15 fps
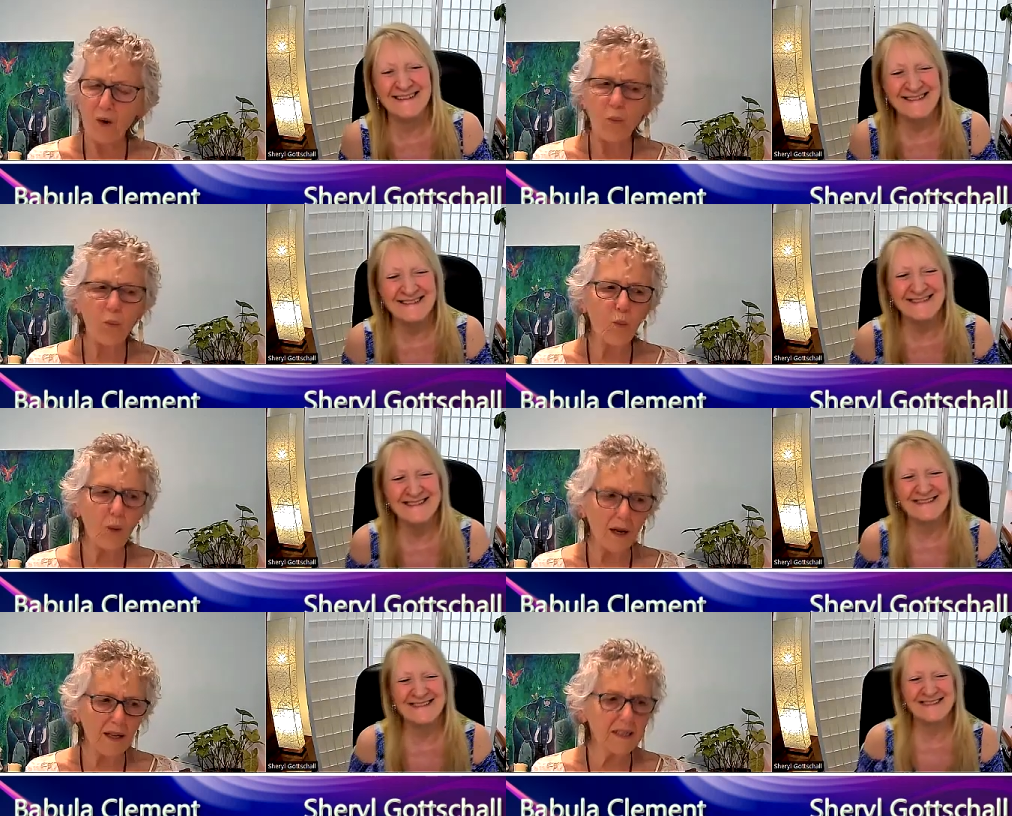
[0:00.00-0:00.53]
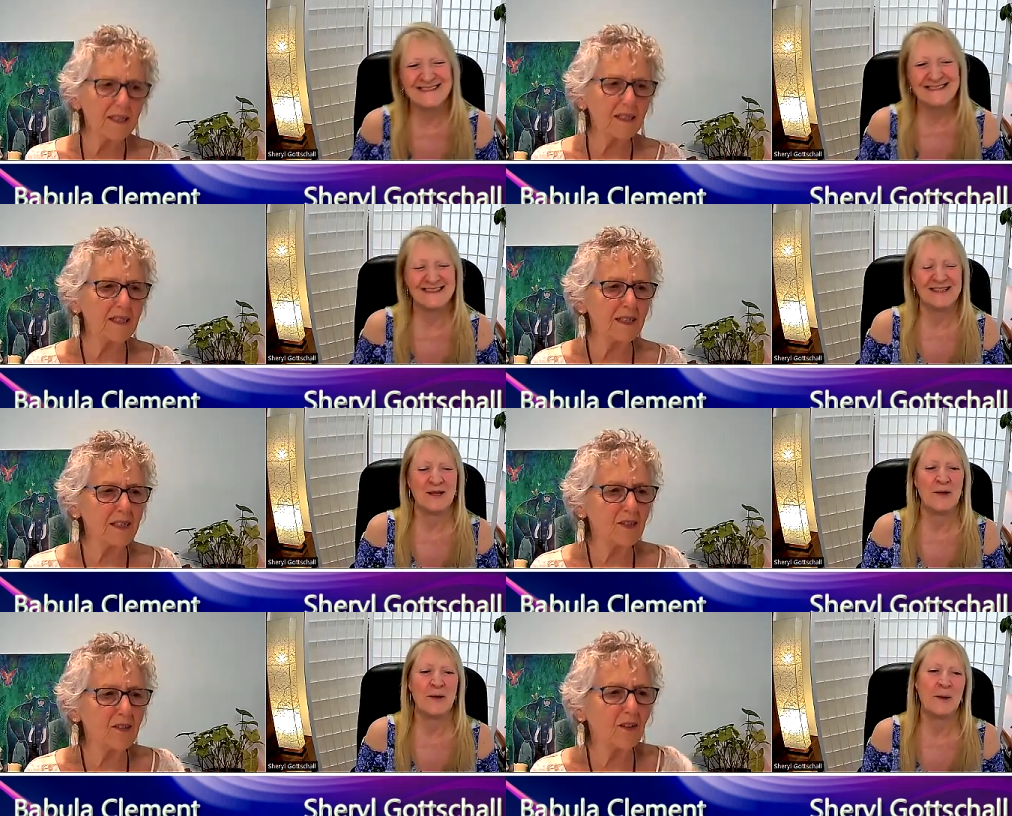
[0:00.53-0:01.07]
Speaker 1: what an
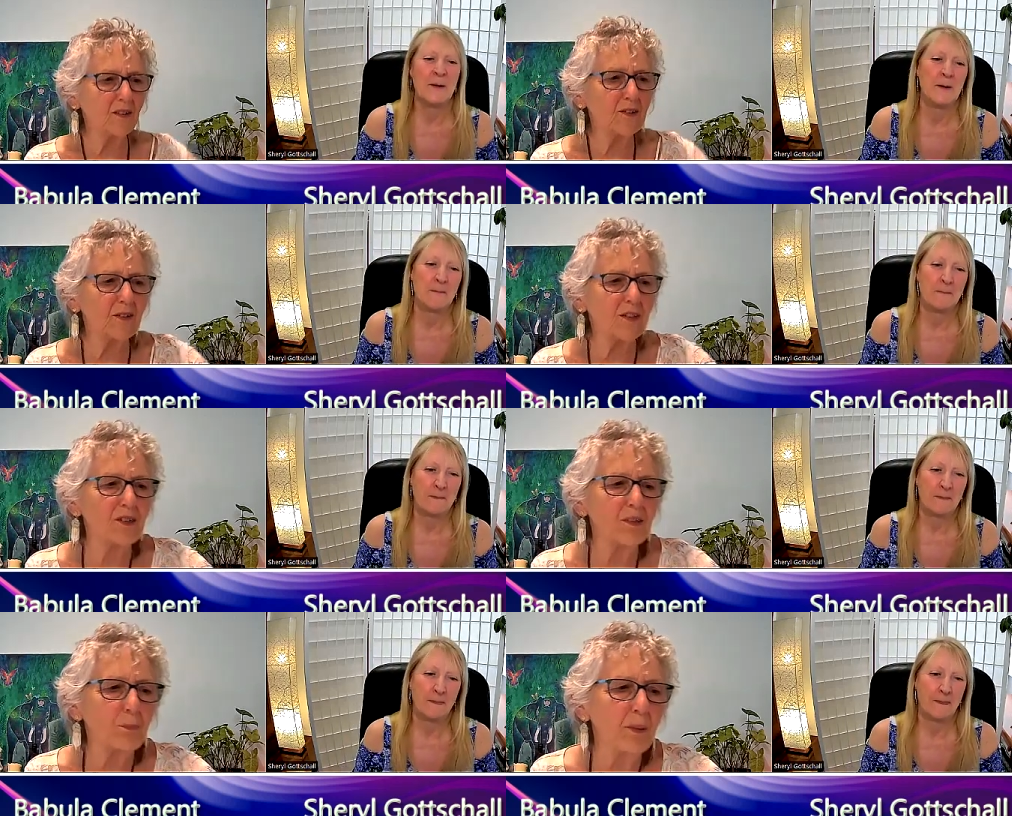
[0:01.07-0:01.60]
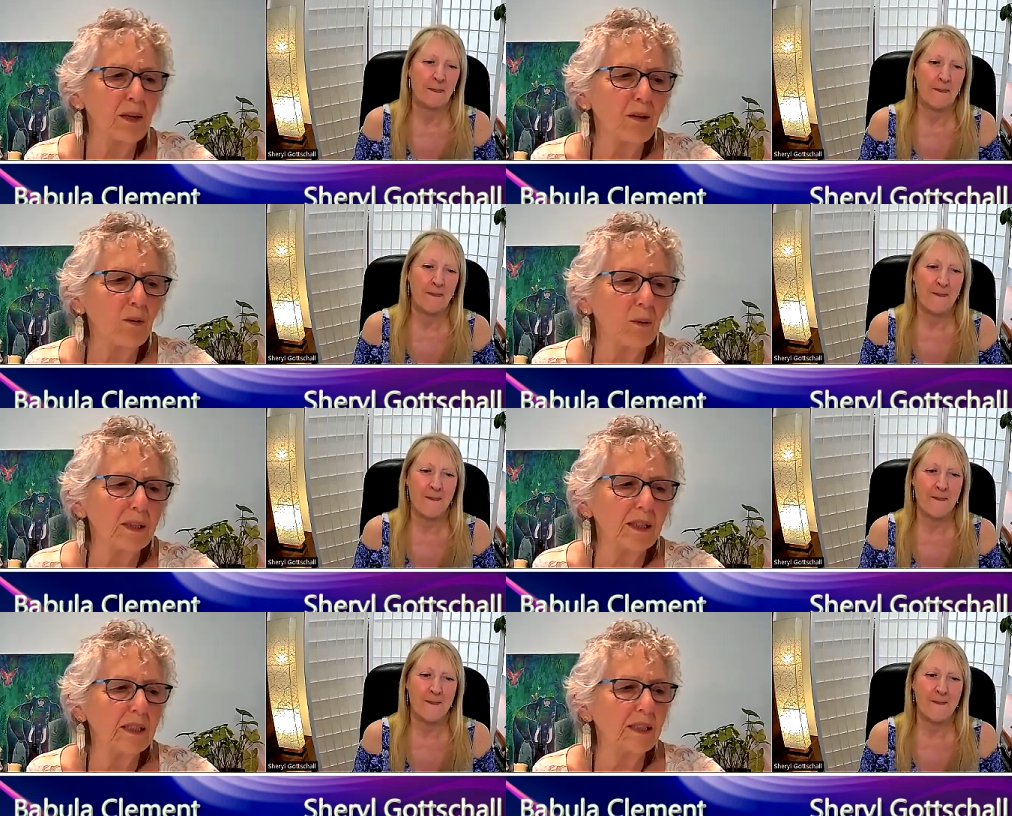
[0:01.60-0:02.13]
int- I'll just speak
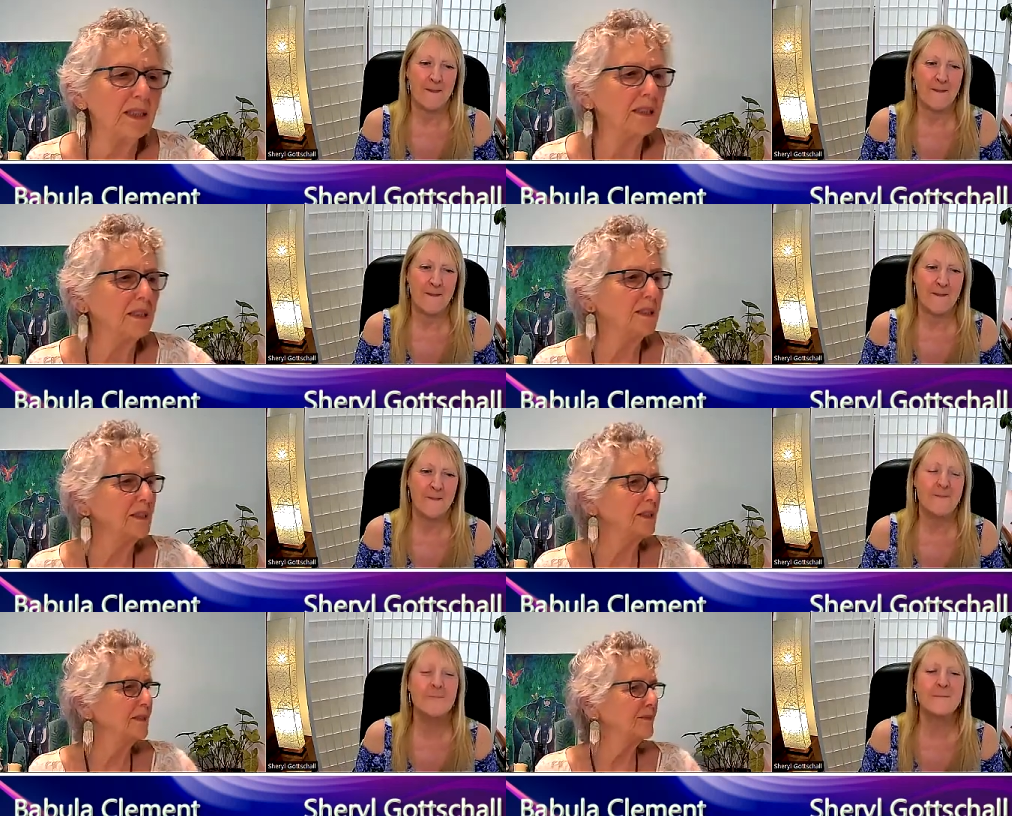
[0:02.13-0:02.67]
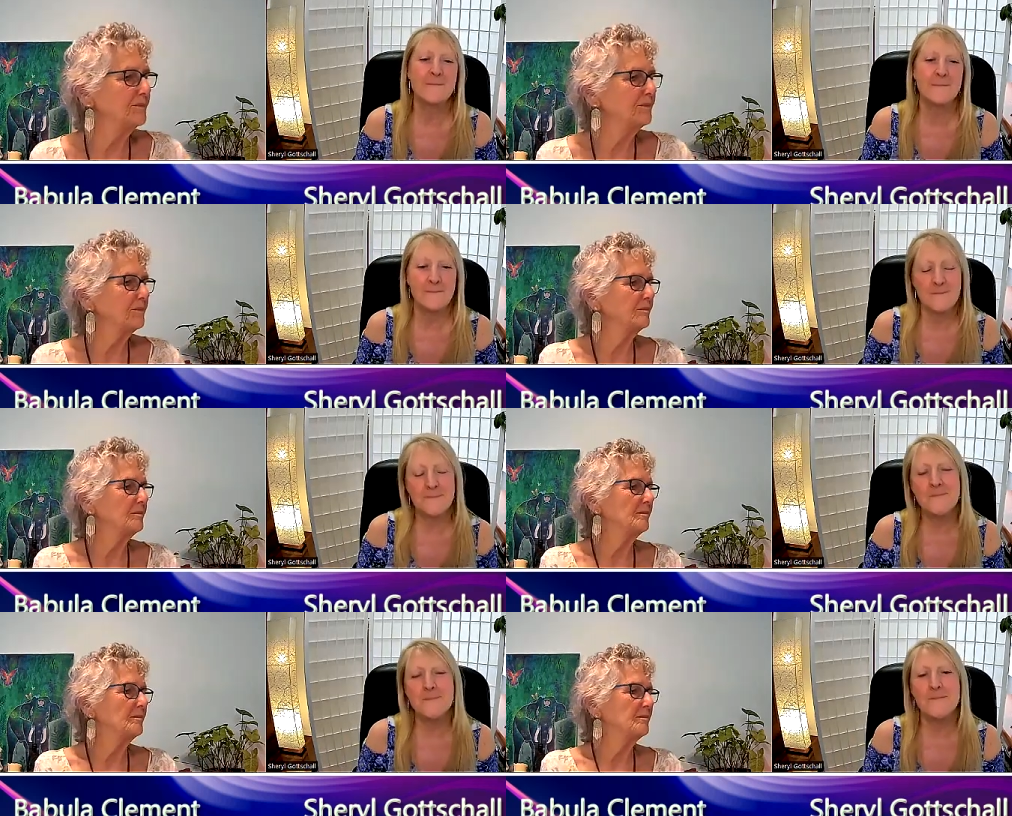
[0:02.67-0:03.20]
what it is. Mm.